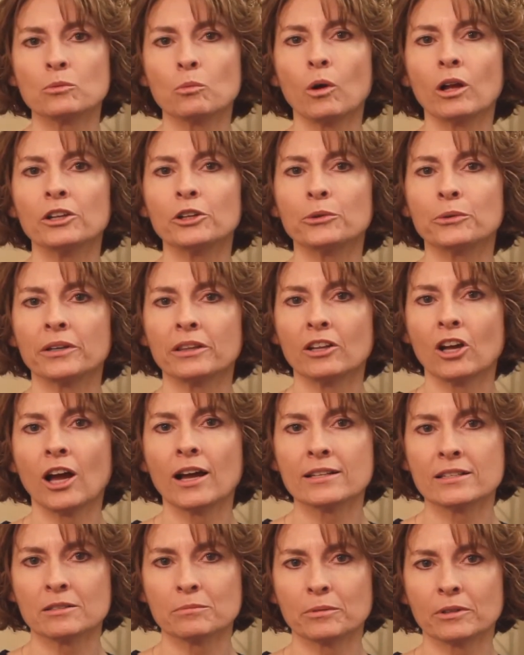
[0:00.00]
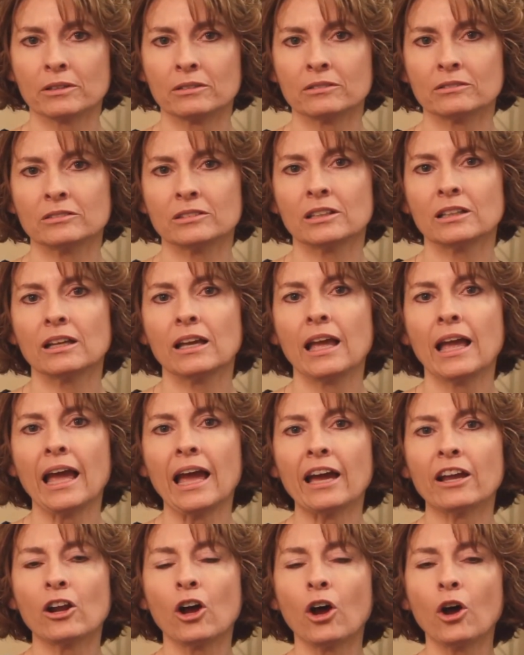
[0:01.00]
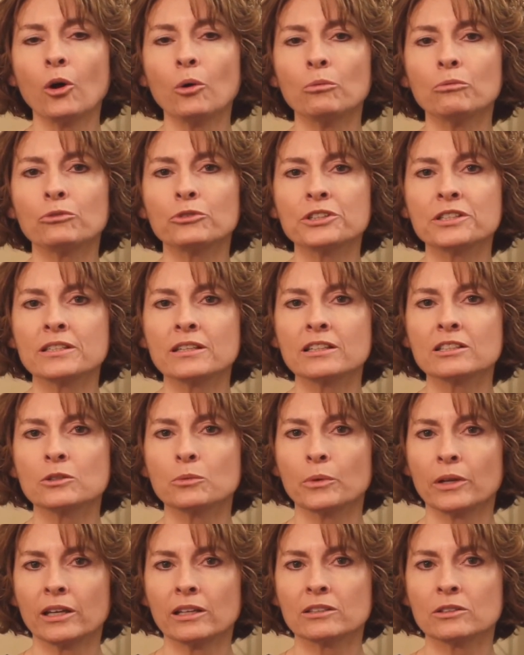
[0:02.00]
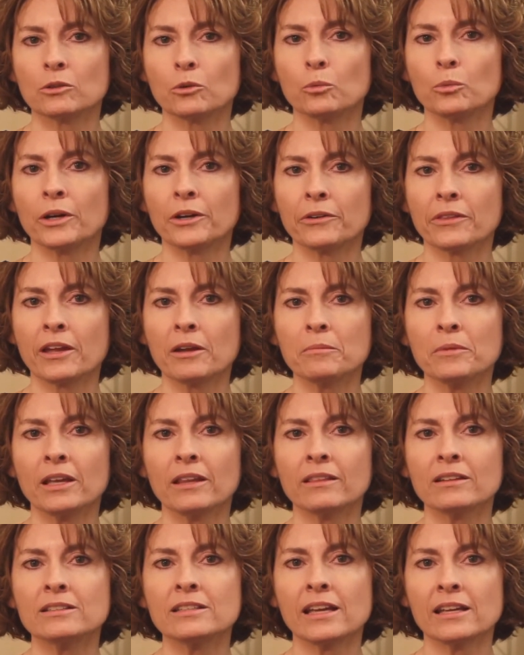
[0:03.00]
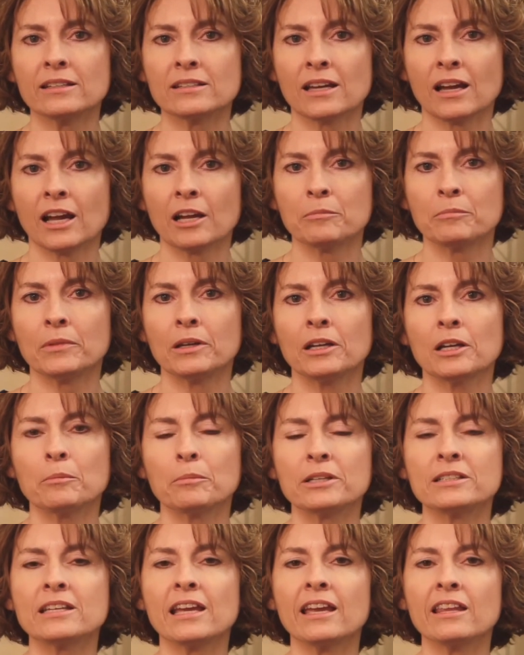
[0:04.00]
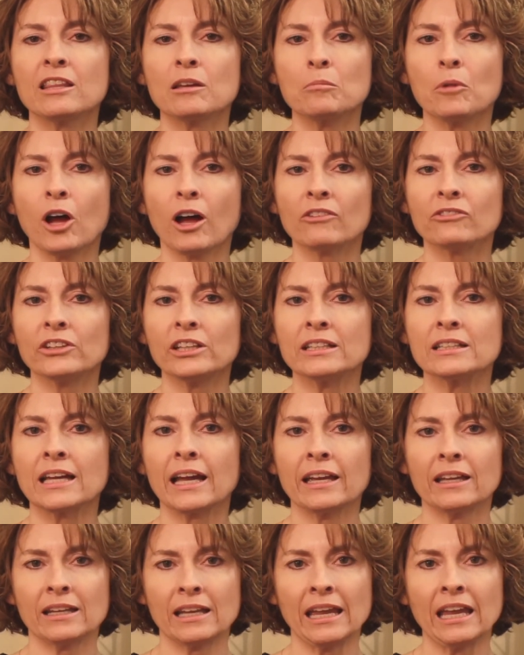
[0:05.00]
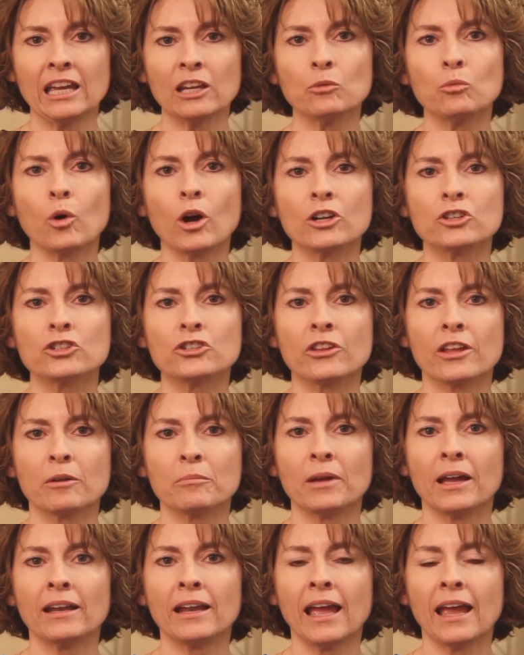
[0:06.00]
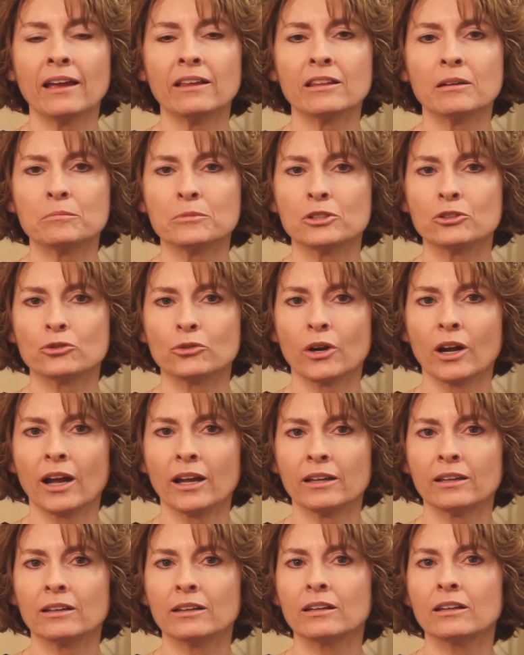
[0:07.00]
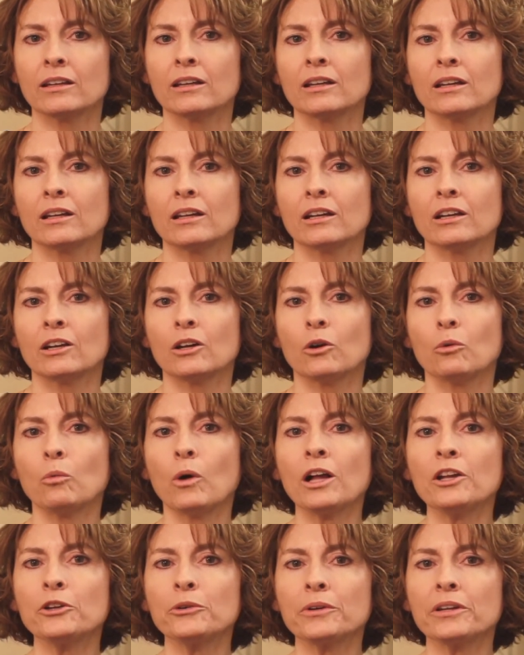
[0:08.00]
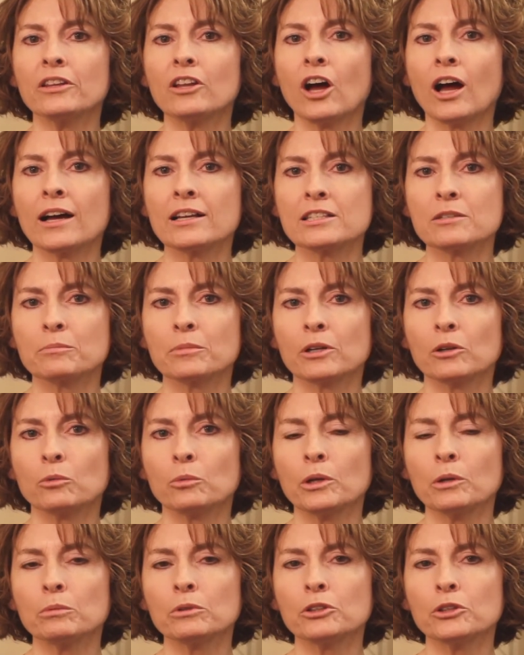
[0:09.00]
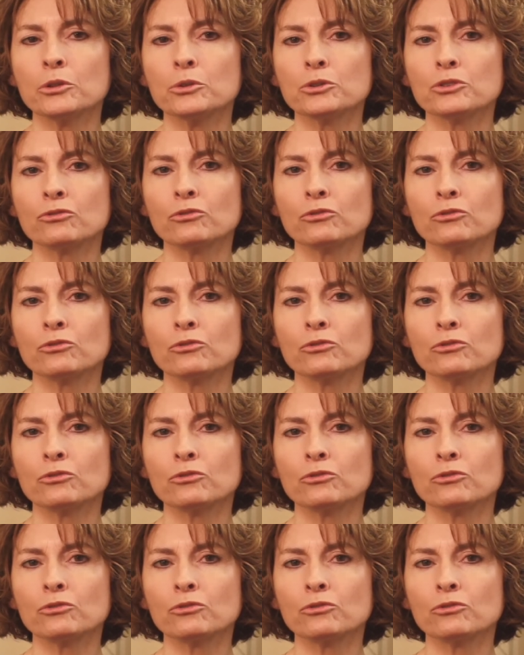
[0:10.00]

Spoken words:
while you're in the hospital. At home for 6 weeks, wear them in the daytime, but take them off at night, hand wash them, and hang them to dry. While you're in the hospital, we will use